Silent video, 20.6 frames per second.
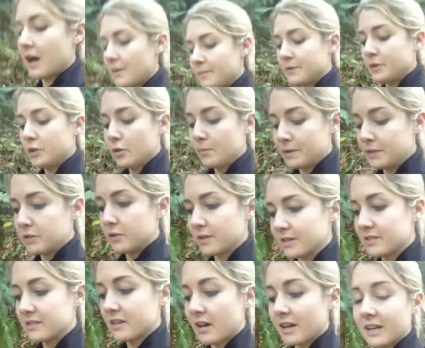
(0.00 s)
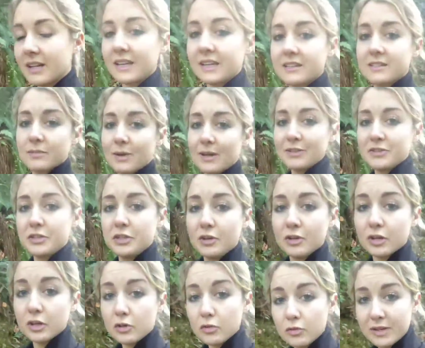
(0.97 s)
You could be doing cycling as well, so
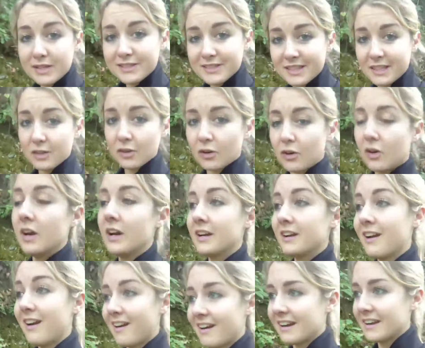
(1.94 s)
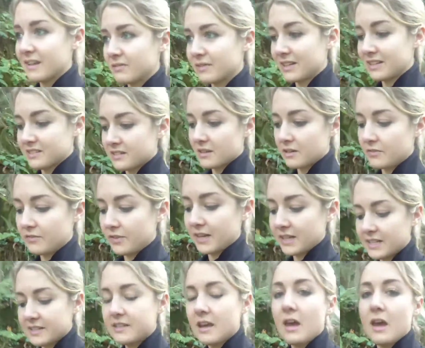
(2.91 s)
you're increasing your cardiovascular
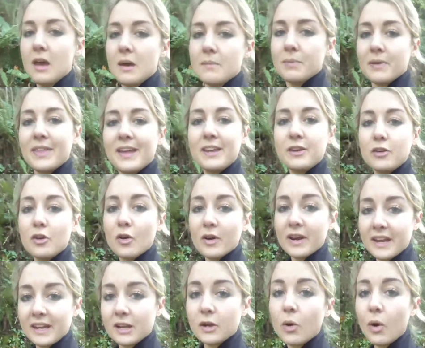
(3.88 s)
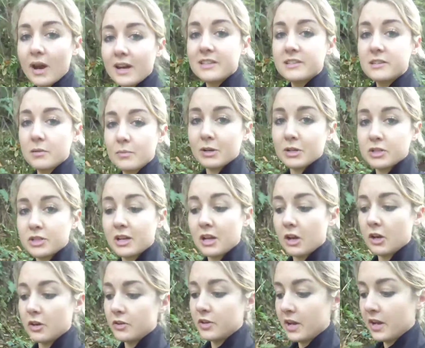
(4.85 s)
fitness, but then you're not getting quite so much
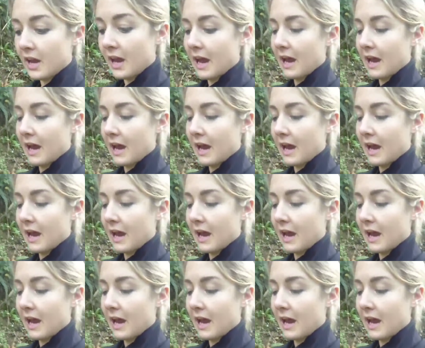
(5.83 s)
load.